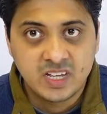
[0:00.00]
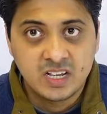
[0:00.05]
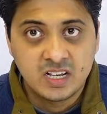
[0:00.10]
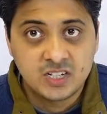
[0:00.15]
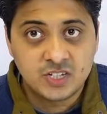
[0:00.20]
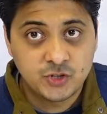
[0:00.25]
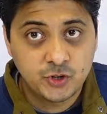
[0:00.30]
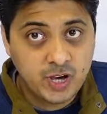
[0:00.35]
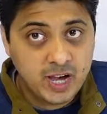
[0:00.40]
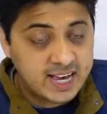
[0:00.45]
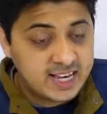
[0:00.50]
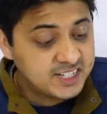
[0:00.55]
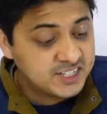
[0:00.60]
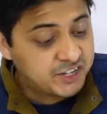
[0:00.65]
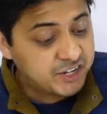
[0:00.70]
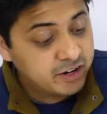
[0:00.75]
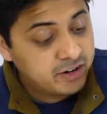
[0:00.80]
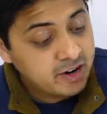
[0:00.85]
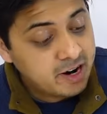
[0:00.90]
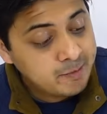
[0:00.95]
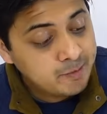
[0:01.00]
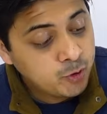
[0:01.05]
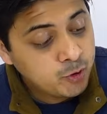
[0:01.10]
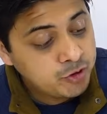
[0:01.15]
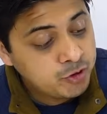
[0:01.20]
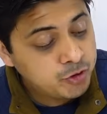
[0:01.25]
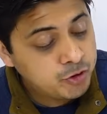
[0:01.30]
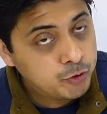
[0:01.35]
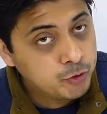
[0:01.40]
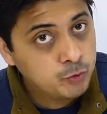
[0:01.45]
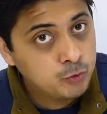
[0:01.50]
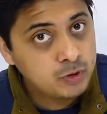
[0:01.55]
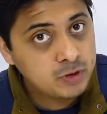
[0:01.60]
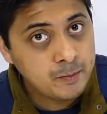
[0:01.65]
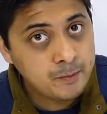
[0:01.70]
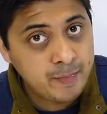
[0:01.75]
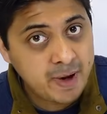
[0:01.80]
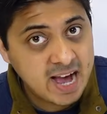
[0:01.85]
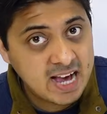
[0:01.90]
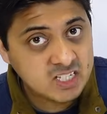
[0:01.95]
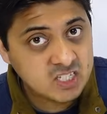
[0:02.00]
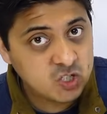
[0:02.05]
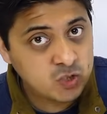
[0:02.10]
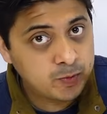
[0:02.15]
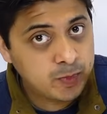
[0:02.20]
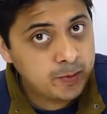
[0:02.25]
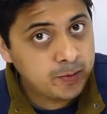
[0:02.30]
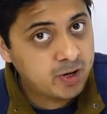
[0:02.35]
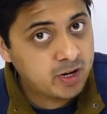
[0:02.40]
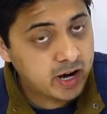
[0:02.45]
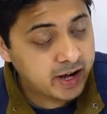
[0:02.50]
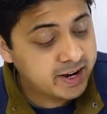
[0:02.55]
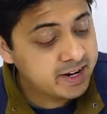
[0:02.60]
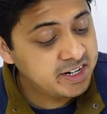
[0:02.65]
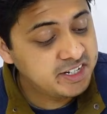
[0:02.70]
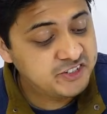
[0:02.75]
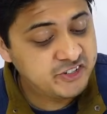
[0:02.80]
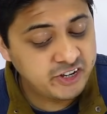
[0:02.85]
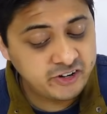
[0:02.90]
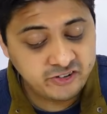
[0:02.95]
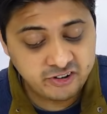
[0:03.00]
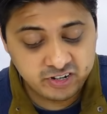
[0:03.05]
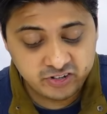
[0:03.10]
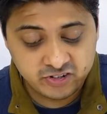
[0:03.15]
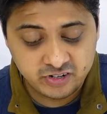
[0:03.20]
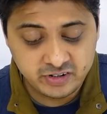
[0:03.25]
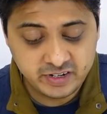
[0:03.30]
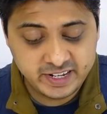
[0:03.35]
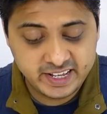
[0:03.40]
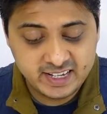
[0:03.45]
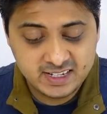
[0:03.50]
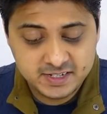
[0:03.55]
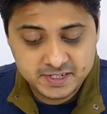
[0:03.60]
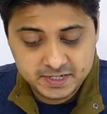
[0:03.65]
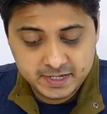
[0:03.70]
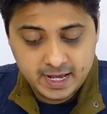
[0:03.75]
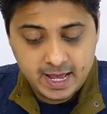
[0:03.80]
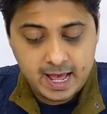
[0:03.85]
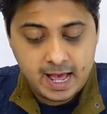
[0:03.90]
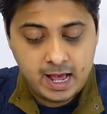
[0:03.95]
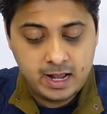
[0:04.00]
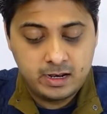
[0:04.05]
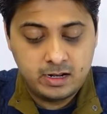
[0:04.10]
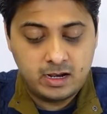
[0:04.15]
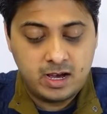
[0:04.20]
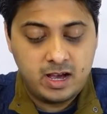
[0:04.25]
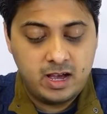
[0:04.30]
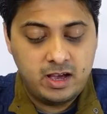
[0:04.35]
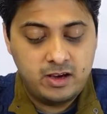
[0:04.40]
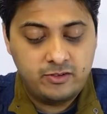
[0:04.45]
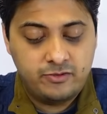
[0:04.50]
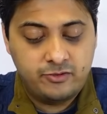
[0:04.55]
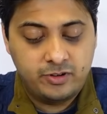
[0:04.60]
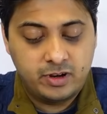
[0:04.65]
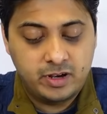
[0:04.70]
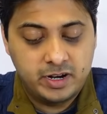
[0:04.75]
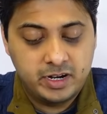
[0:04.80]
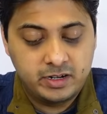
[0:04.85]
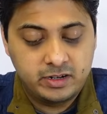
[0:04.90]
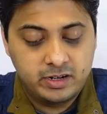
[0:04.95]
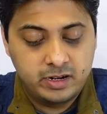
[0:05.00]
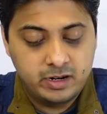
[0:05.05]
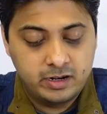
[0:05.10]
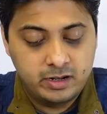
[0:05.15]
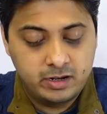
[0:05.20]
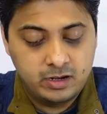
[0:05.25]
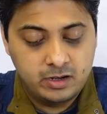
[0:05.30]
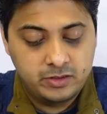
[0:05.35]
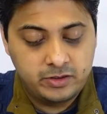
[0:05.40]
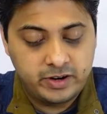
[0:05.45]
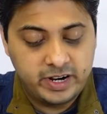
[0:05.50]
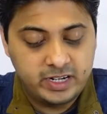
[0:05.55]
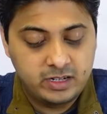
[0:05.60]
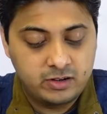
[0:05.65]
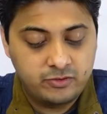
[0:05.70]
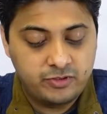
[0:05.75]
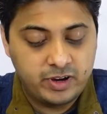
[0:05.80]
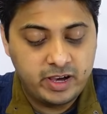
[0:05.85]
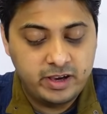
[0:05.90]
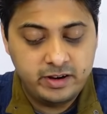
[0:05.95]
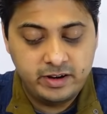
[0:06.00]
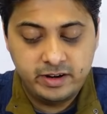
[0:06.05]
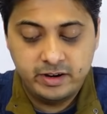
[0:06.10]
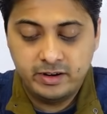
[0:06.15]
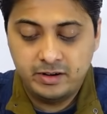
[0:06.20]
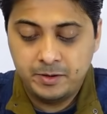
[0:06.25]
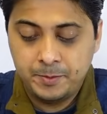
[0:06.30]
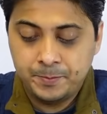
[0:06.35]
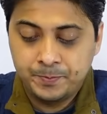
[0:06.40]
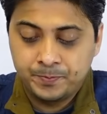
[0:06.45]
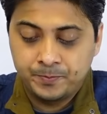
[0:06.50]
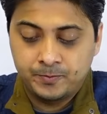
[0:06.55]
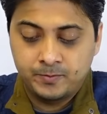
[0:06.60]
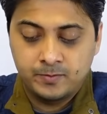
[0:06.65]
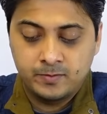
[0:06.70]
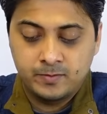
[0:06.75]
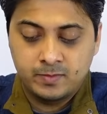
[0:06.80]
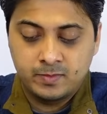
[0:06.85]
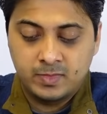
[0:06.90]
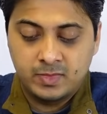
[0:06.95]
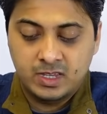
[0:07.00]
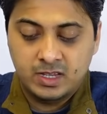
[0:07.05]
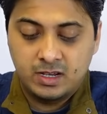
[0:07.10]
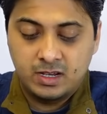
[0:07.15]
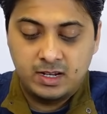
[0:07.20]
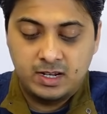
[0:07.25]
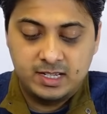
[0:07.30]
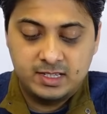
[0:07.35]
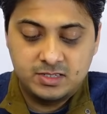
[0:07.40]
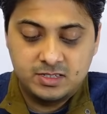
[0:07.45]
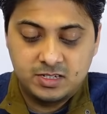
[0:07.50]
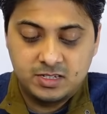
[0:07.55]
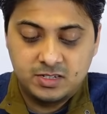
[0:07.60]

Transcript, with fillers: So guys, here I'm going to do the maximum current generation test and I have connected the rectifier here. Let's